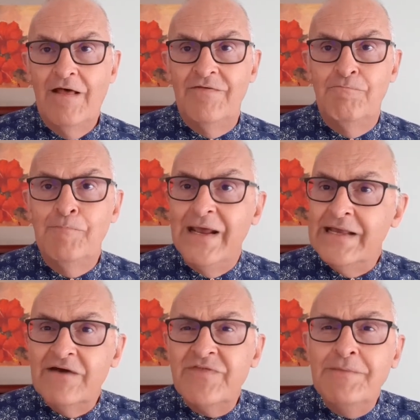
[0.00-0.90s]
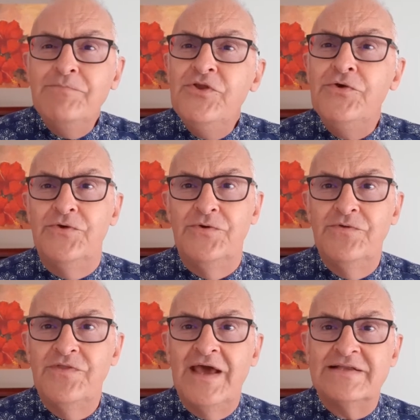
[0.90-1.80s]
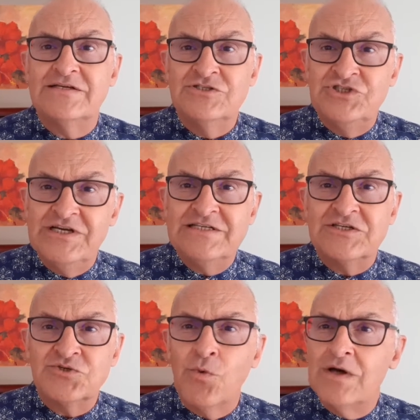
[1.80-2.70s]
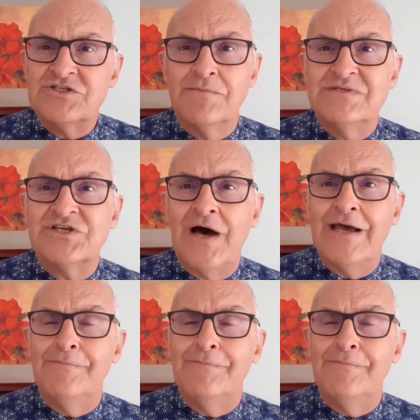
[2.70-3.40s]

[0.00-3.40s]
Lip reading: Many of them knew that Jesus was the Messiah,